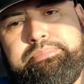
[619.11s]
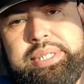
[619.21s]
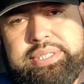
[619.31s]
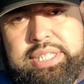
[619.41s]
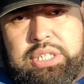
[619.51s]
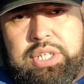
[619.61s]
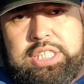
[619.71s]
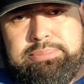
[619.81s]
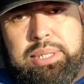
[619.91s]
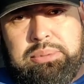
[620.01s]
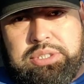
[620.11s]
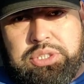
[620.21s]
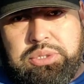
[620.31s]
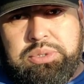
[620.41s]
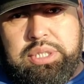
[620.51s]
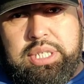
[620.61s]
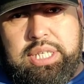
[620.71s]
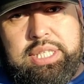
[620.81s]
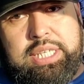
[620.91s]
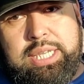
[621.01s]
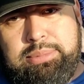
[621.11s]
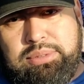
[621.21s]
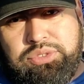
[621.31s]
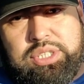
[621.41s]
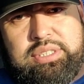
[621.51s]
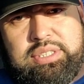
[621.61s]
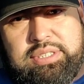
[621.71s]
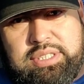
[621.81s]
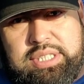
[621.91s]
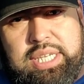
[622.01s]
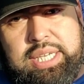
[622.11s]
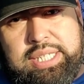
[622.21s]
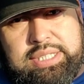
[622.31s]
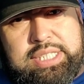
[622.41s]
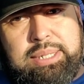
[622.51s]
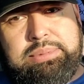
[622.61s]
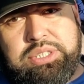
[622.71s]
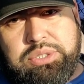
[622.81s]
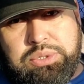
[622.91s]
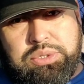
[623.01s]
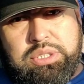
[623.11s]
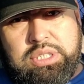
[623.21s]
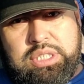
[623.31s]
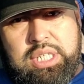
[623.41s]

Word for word: Peace and grace be with you in the name of Jesus. He's coming soon.